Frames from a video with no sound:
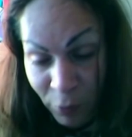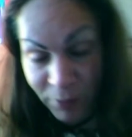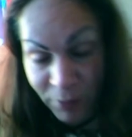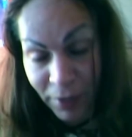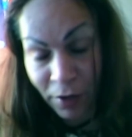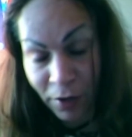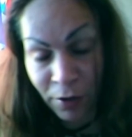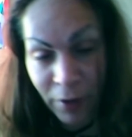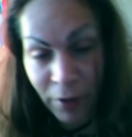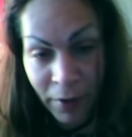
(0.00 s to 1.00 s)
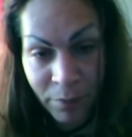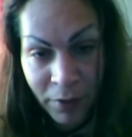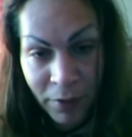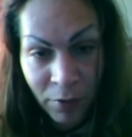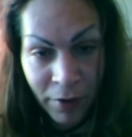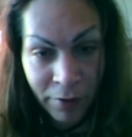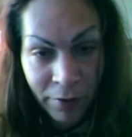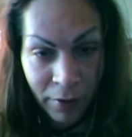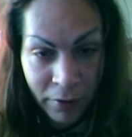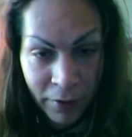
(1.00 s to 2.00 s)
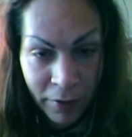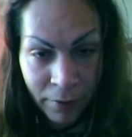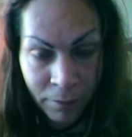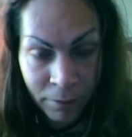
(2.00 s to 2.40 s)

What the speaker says: website owner had been away on holiday.